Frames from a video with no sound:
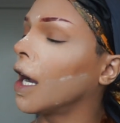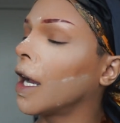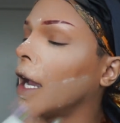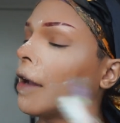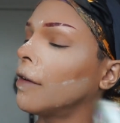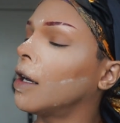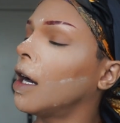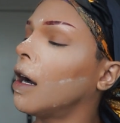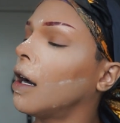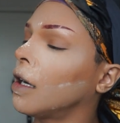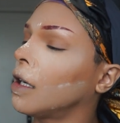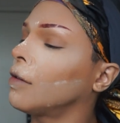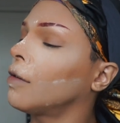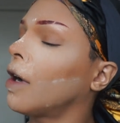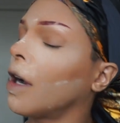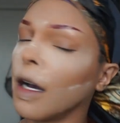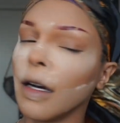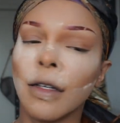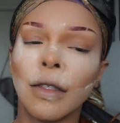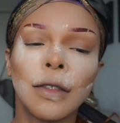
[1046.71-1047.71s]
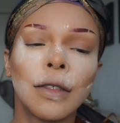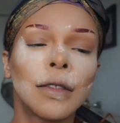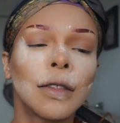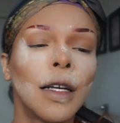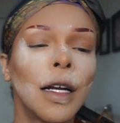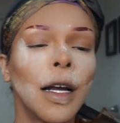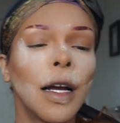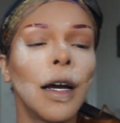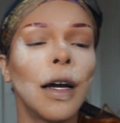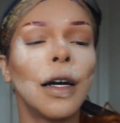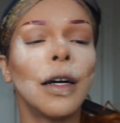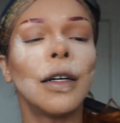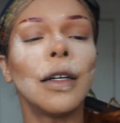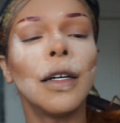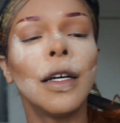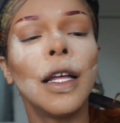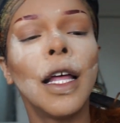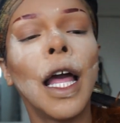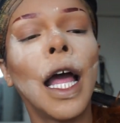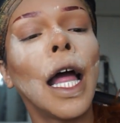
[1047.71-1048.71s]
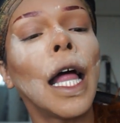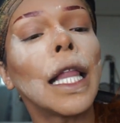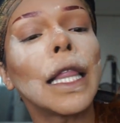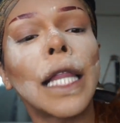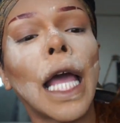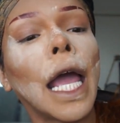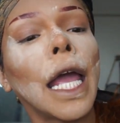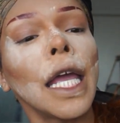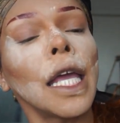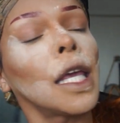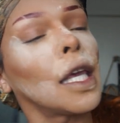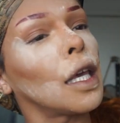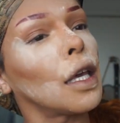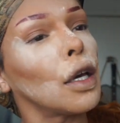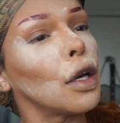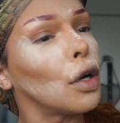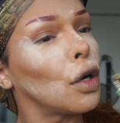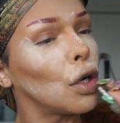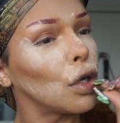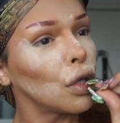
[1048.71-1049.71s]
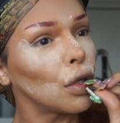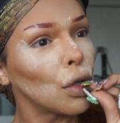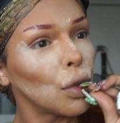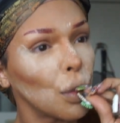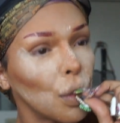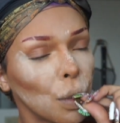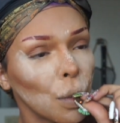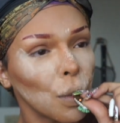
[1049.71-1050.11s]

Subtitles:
Gave the whole roach. Girl, thank you.